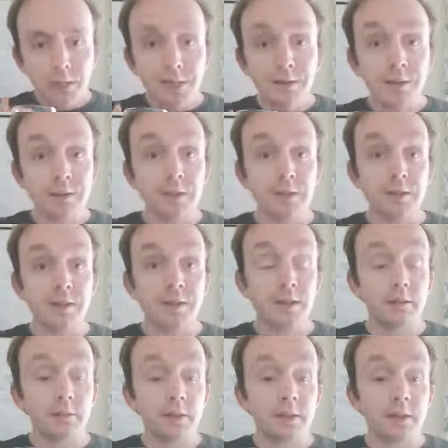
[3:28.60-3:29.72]
I think
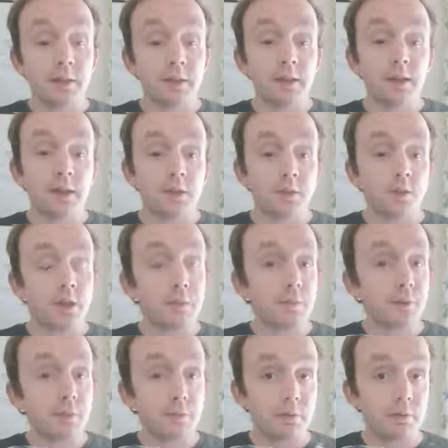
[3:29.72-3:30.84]
considering that they had quite a
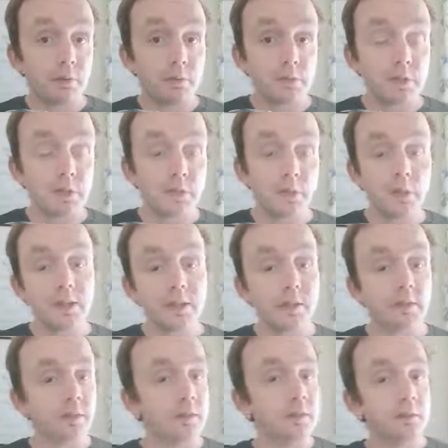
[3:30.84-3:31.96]
bumper crop in
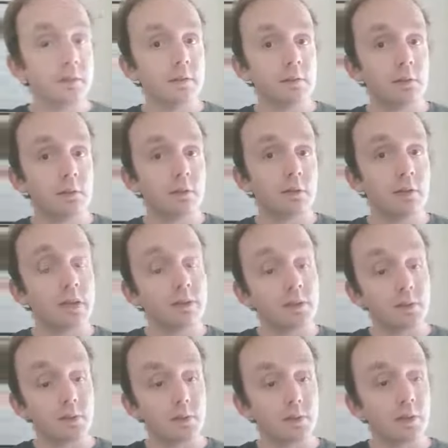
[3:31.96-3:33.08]
2018, the sugar
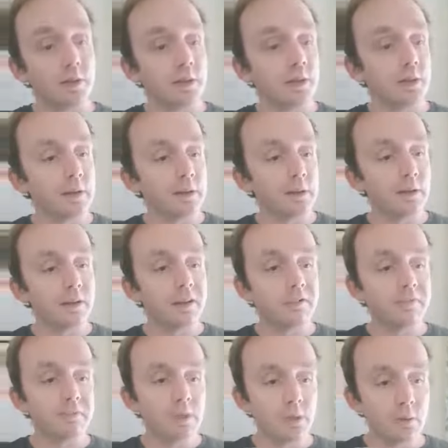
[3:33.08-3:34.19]
levels were quite high. I
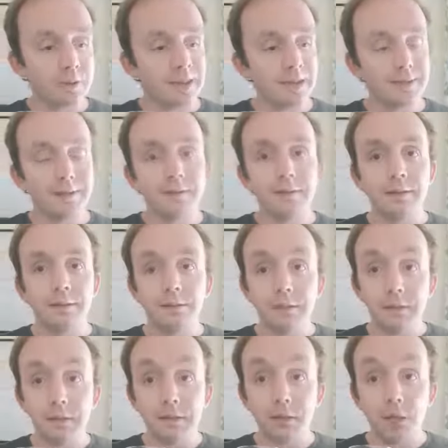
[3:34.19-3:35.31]
agree with adding
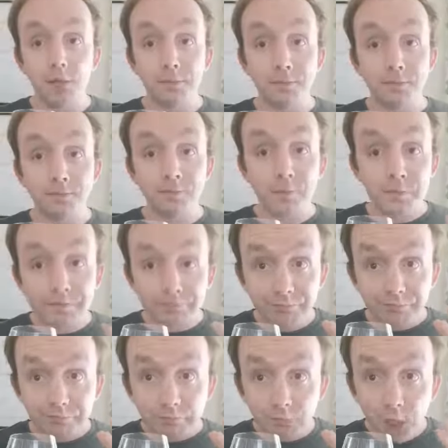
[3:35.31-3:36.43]
the
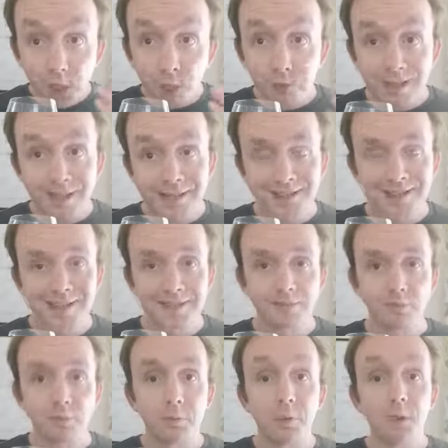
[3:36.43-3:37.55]

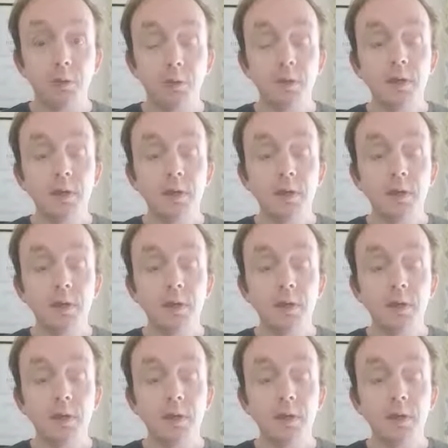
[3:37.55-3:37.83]
Seyval Blanc